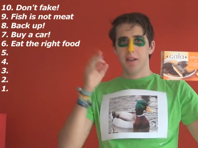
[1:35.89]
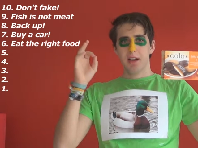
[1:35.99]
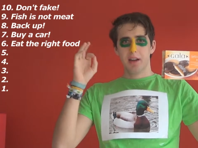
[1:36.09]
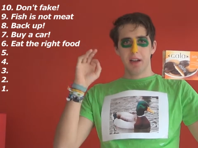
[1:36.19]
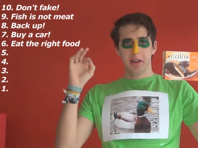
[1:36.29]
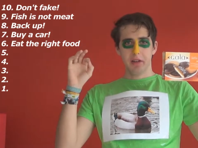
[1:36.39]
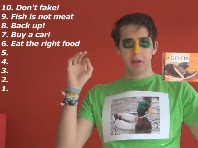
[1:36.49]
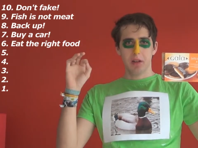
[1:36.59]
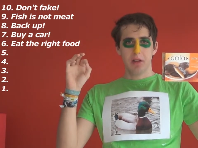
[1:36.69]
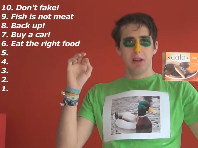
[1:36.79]
They're
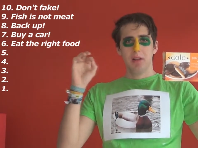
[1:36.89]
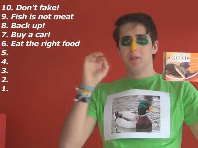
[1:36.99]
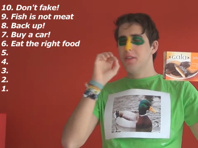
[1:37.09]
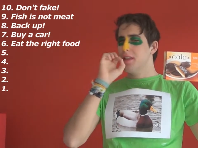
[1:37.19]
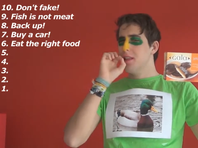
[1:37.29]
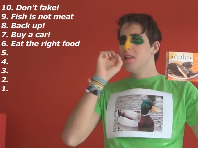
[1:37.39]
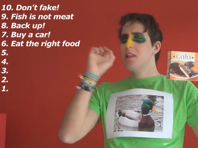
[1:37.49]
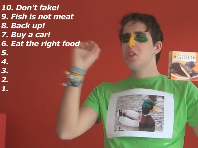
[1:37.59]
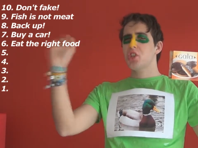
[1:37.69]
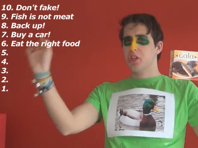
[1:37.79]
little,
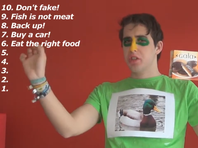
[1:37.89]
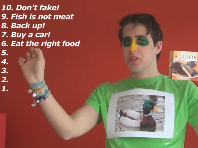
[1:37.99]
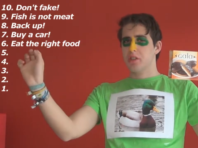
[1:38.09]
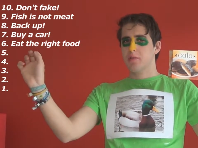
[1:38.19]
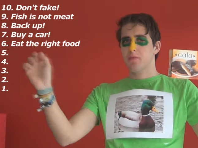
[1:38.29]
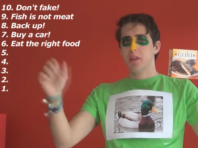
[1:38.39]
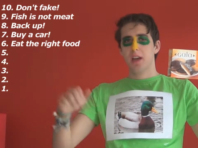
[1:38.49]
delicious,